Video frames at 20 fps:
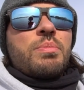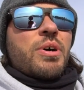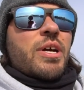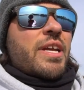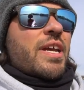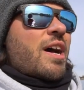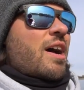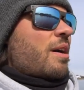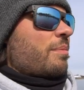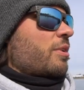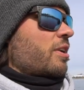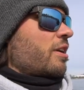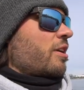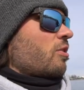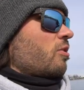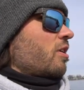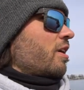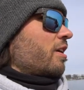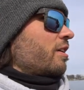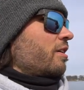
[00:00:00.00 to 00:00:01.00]
But yeah, I'm going to
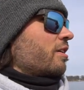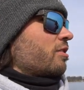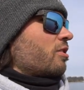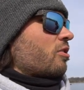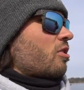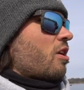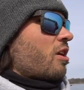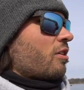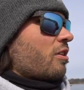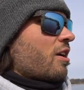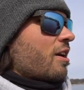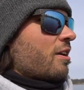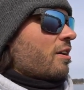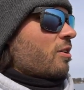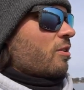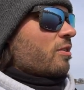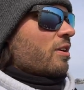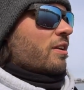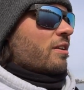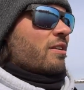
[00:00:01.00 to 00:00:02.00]
go ahead, get the long rod
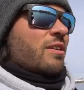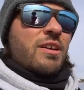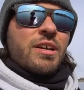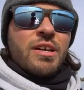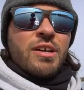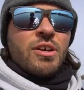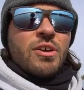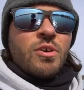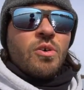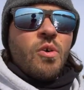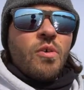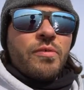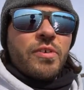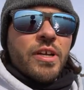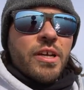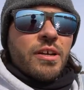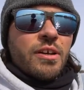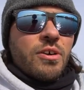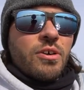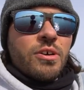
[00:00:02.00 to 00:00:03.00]
out, and
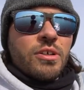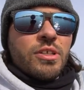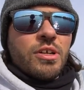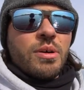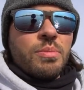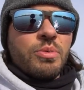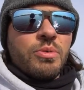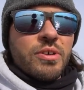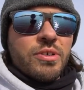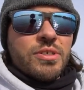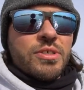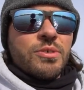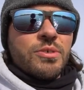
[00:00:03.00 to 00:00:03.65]
hopefully get hooked up real